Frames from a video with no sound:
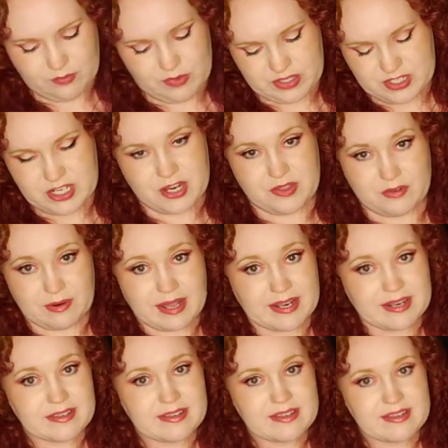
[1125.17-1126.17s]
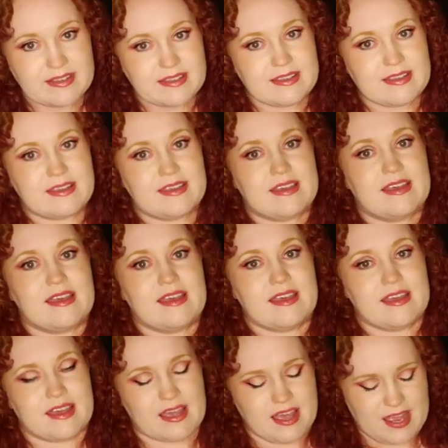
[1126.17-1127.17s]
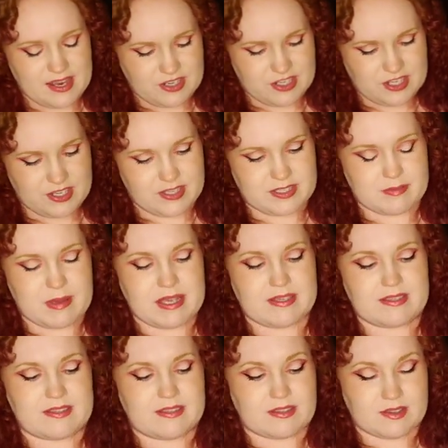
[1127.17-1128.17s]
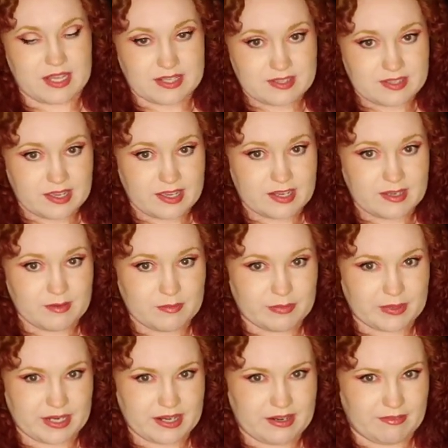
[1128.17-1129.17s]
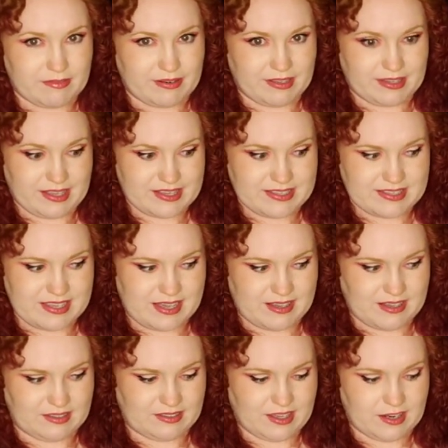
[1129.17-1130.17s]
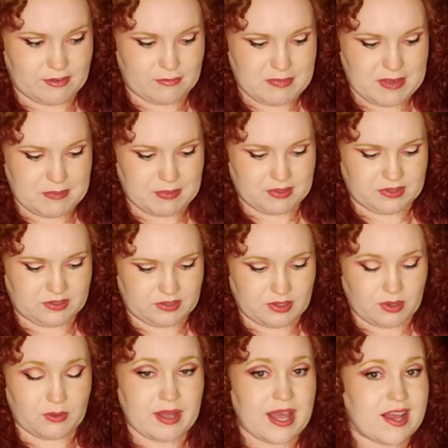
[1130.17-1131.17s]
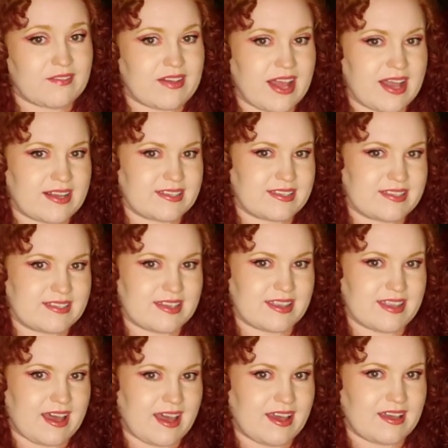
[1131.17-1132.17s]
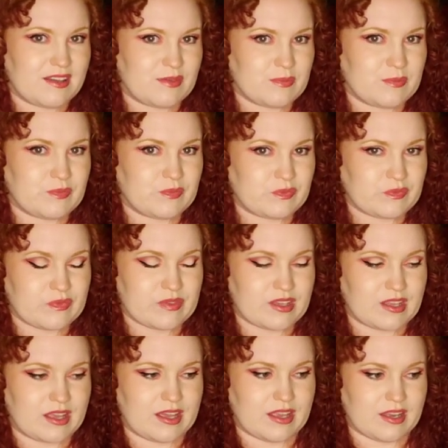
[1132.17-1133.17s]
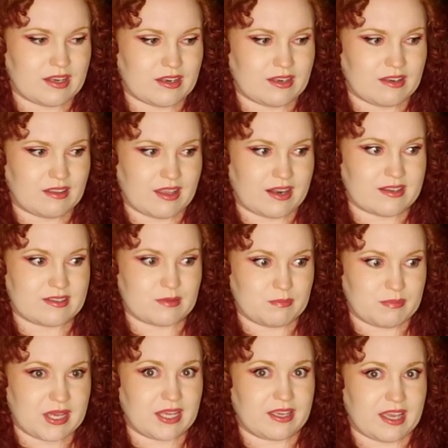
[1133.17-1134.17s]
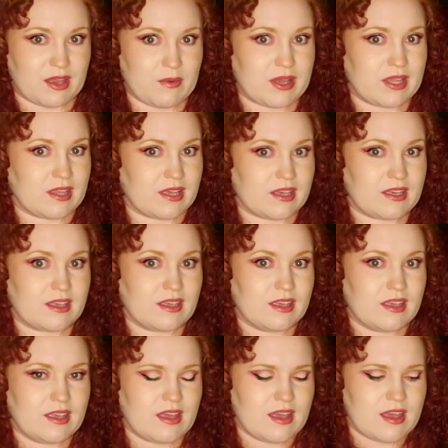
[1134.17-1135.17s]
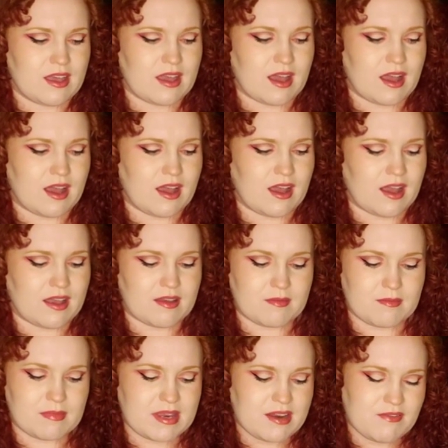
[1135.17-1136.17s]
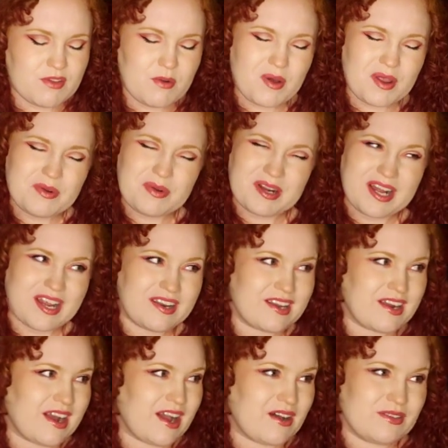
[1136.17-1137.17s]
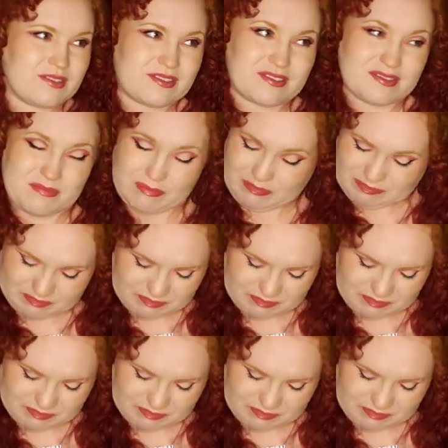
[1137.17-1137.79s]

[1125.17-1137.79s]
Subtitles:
we share the rent and share the space, so that's good. But I realize that a lot of people don't have access to that, and that is a big gateway. Like, I mean, if you want to work out of your house,